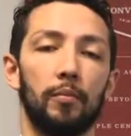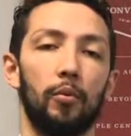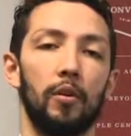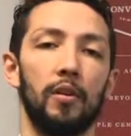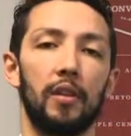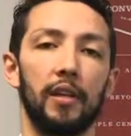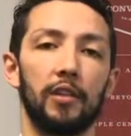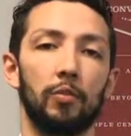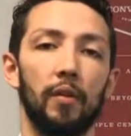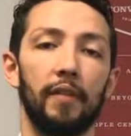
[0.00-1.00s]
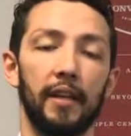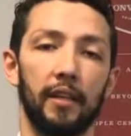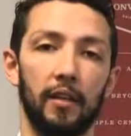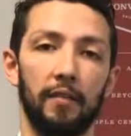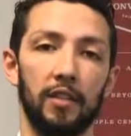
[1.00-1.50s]
important things when
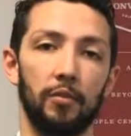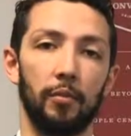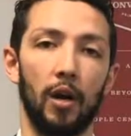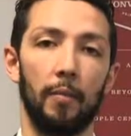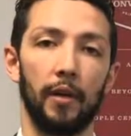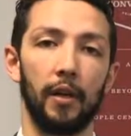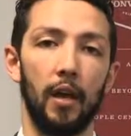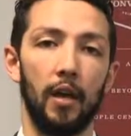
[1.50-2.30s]
finding an investment property.